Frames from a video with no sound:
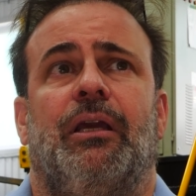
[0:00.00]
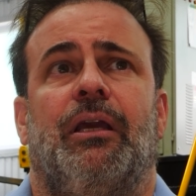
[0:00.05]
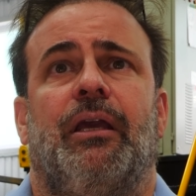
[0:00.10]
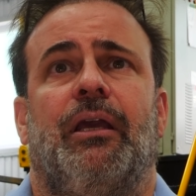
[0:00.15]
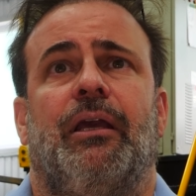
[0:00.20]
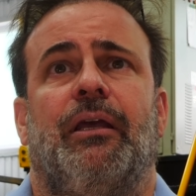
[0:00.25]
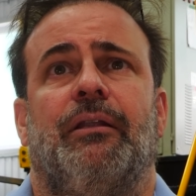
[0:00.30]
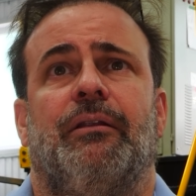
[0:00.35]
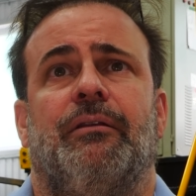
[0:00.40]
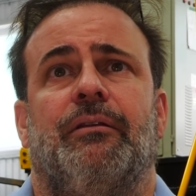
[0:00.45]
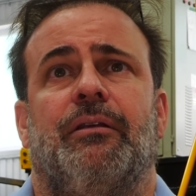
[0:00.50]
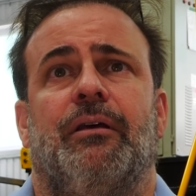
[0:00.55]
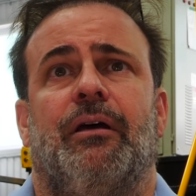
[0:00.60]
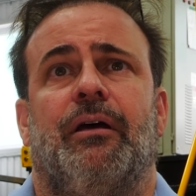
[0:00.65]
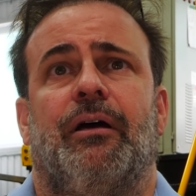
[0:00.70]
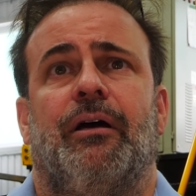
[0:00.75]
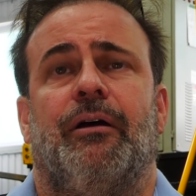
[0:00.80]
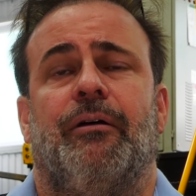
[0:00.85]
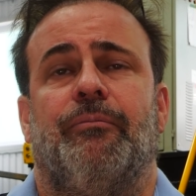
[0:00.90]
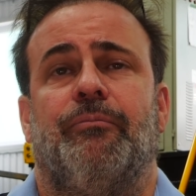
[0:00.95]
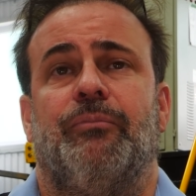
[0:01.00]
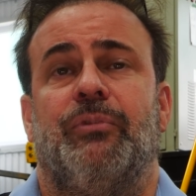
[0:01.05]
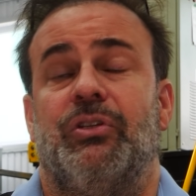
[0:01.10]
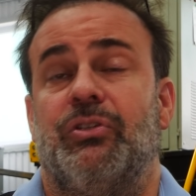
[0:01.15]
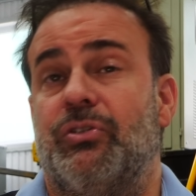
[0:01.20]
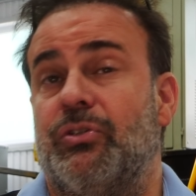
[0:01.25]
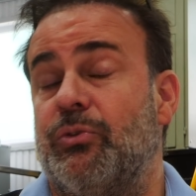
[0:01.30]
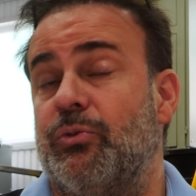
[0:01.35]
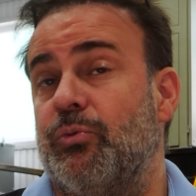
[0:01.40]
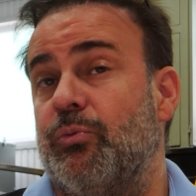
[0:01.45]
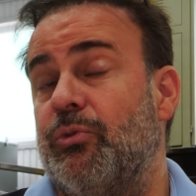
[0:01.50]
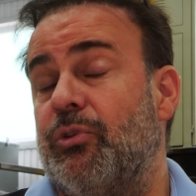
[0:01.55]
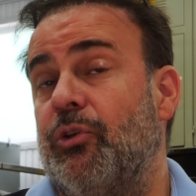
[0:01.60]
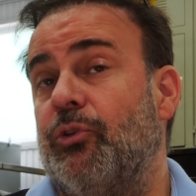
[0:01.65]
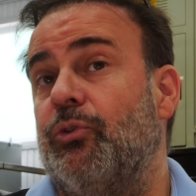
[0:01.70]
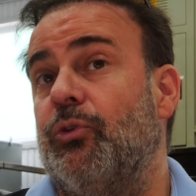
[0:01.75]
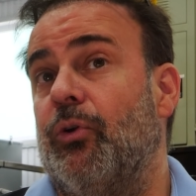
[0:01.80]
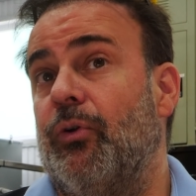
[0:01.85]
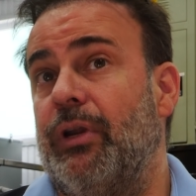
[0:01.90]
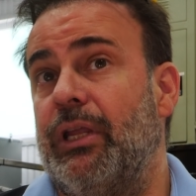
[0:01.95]
and this is the
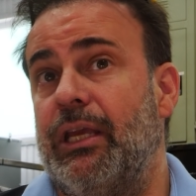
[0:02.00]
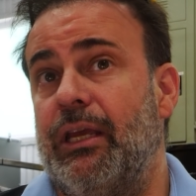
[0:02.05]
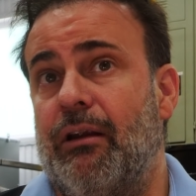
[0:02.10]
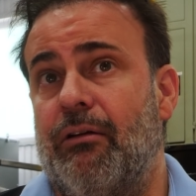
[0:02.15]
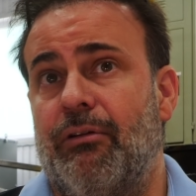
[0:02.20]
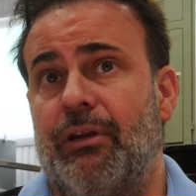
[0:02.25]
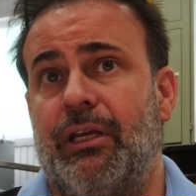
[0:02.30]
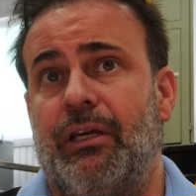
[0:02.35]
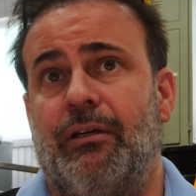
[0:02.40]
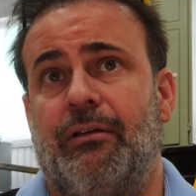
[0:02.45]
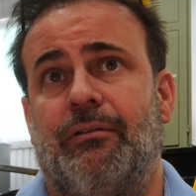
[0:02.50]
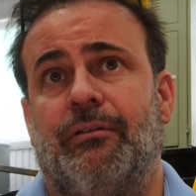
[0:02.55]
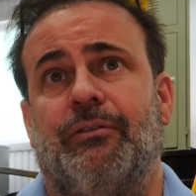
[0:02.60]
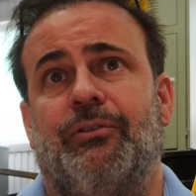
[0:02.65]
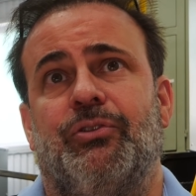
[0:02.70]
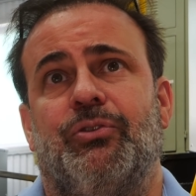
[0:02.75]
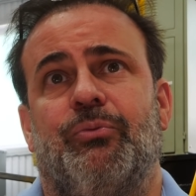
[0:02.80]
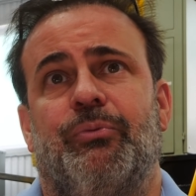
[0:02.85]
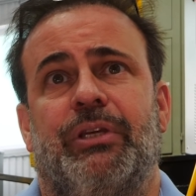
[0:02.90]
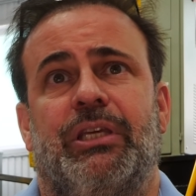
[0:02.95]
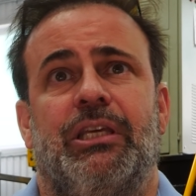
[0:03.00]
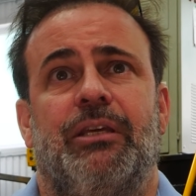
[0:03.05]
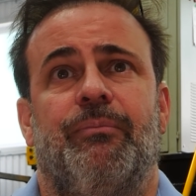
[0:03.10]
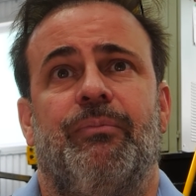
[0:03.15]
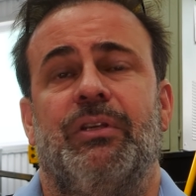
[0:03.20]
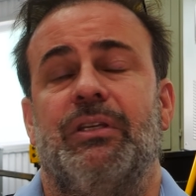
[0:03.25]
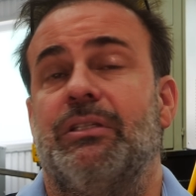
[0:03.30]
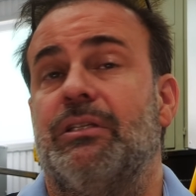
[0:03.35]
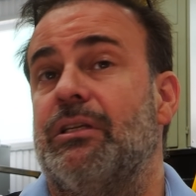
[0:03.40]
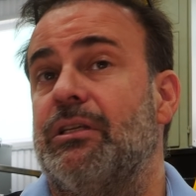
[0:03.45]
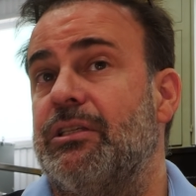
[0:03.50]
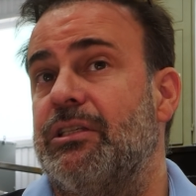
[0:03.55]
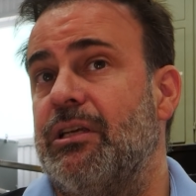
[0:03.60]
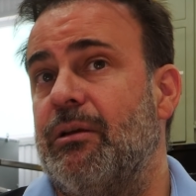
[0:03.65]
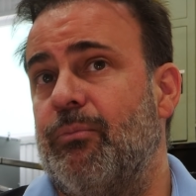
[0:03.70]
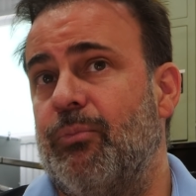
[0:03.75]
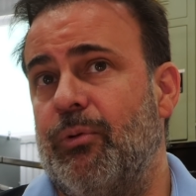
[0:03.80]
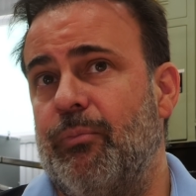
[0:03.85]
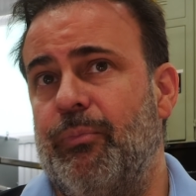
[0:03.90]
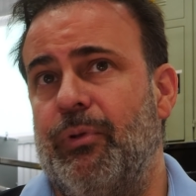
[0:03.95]
dirty area, so we keep this in a
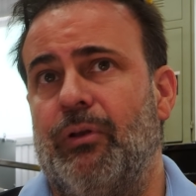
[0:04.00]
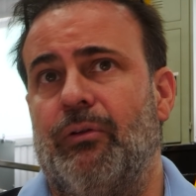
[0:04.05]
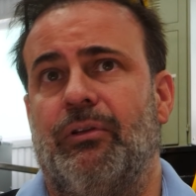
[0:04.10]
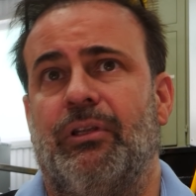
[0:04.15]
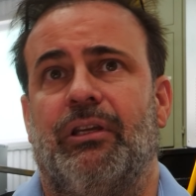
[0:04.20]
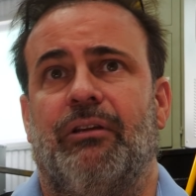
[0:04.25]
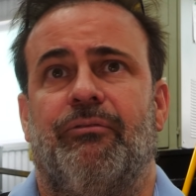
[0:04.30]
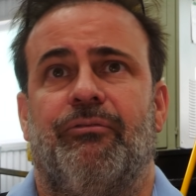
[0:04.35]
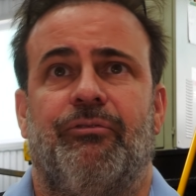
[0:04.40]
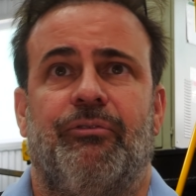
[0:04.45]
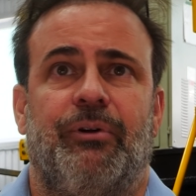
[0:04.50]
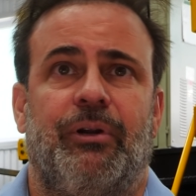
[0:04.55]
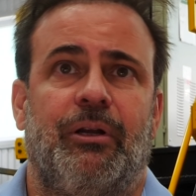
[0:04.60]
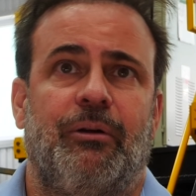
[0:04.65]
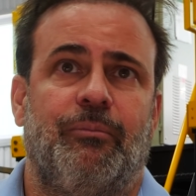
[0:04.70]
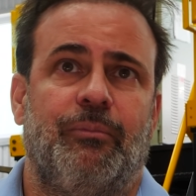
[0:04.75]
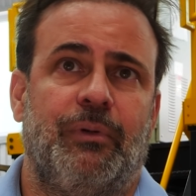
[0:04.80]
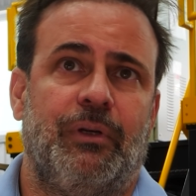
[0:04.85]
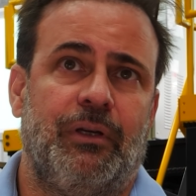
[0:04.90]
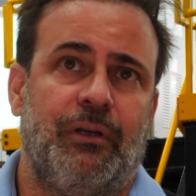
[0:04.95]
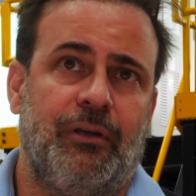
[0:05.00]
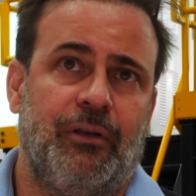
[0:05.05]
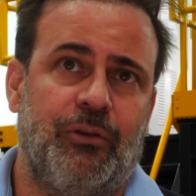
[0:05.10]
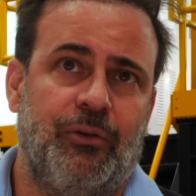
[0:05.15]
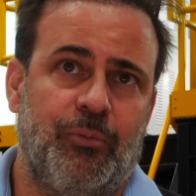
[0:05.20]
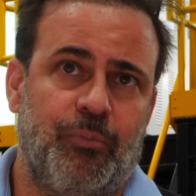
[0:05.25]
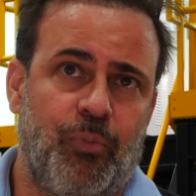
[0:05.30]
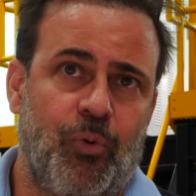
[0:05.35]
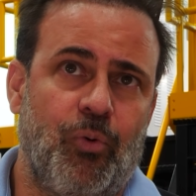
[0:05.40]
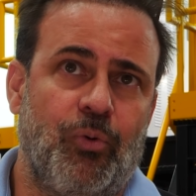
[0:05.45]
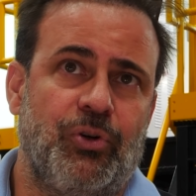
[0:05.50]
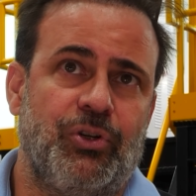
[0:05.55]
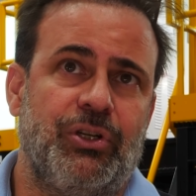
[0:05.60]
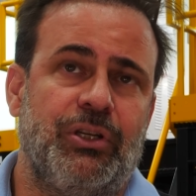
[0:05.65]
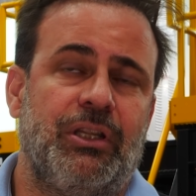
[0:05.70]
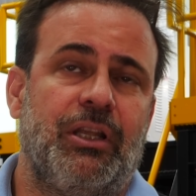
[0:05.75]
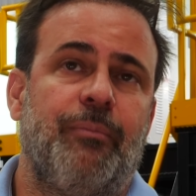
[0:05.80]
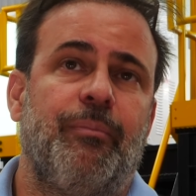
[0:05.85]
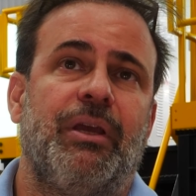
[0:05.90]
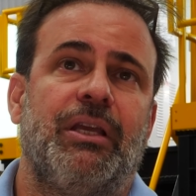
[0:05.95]
separate building from the
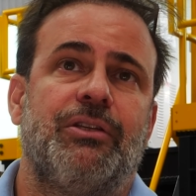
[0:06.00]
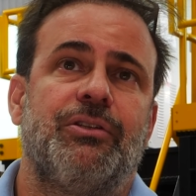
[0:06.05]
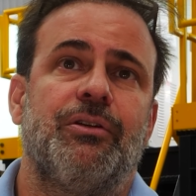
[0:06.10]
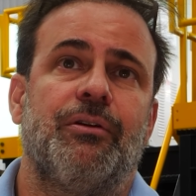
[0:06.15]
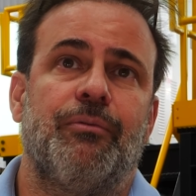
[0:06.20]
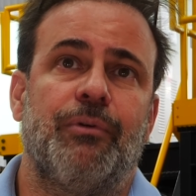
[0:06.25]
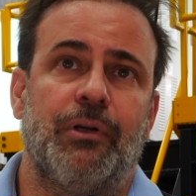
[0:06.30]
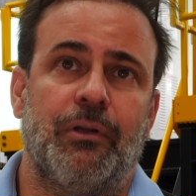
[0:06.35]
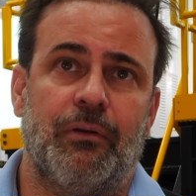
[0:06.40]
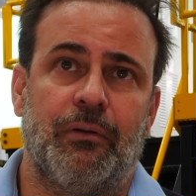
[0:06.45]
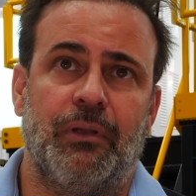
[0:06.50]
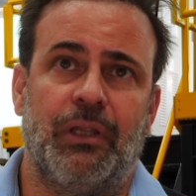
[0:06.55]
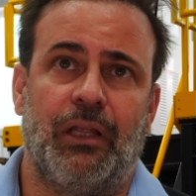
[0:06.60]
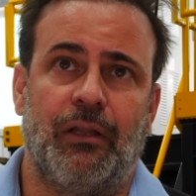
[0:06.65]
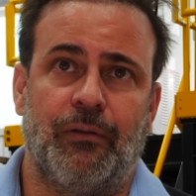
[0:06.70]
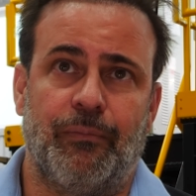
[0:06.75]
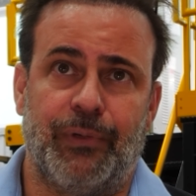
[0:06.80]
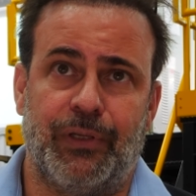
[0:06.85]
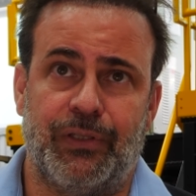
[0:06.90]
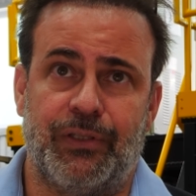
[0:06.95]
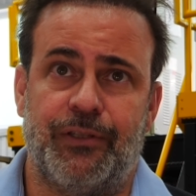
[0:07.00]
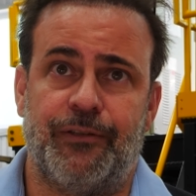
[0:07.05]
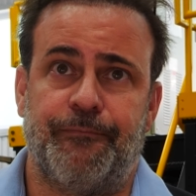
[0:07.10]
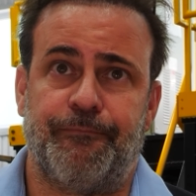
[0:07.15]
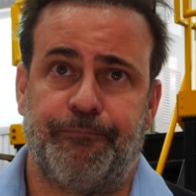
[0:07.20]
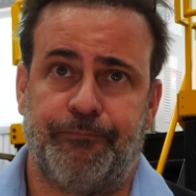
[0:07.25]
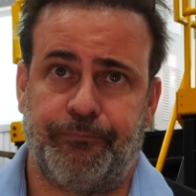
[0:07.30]
portion that makes the critical elements.